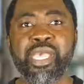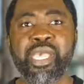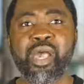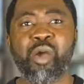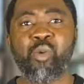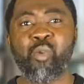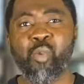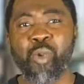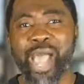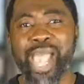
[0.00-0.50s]

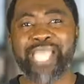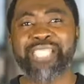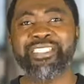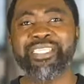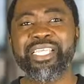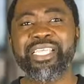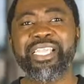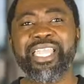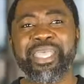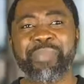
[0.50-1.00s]
White
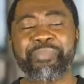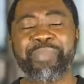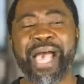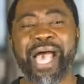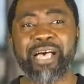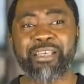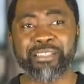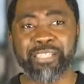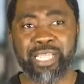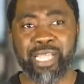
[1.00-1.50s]
clay
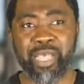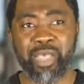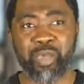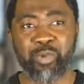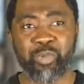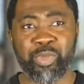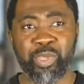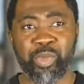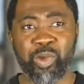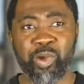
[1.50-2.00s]
powder,
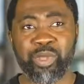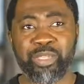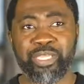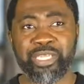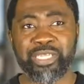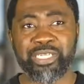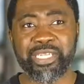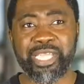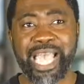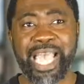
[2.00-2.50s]
we call
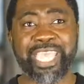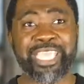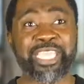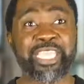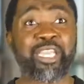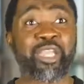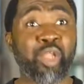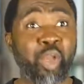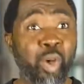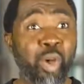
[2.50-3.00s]
it
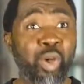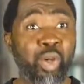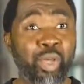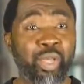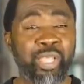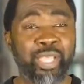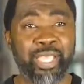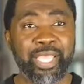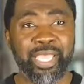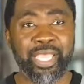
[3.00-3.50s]
ayelo.
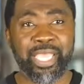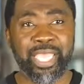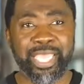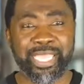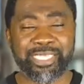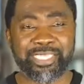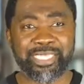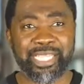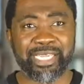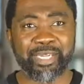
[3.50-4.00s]

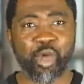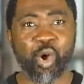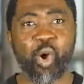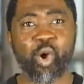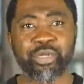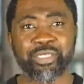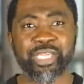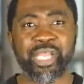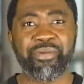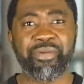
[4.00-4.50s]
It's an
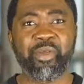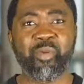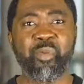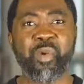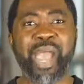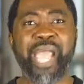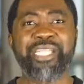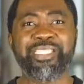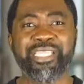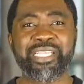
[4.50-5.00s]
ordinary
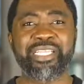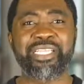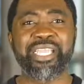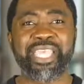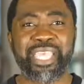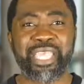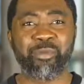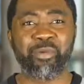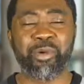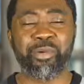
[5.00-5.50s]
white
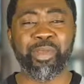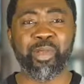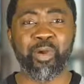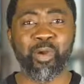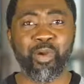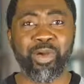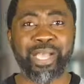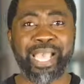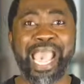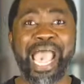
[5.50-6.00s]
clay, what we
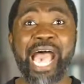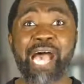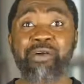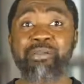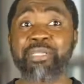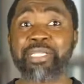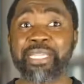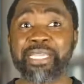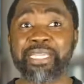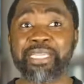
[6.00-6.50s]
call
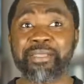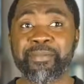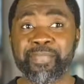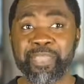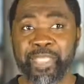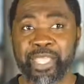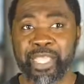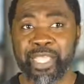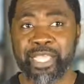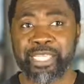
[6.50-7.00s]
kaolin,
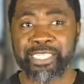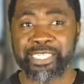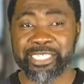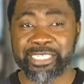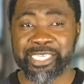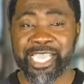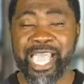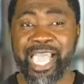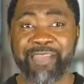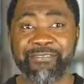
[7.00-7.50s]

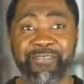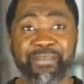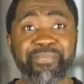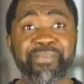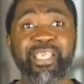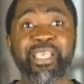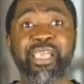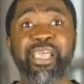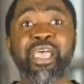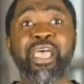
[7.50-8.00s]
dug from
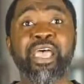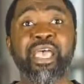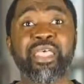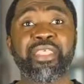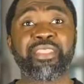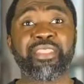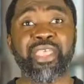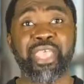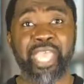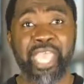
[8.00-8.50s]
the
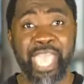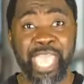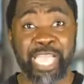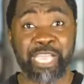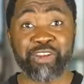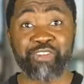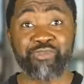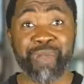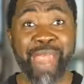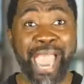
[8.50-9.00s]
earth
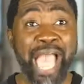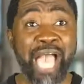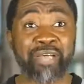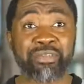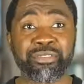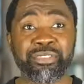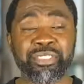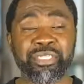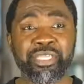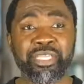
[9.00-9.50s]
and
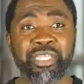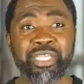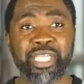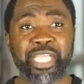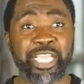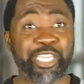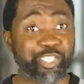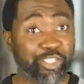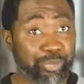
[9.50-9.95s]
ground into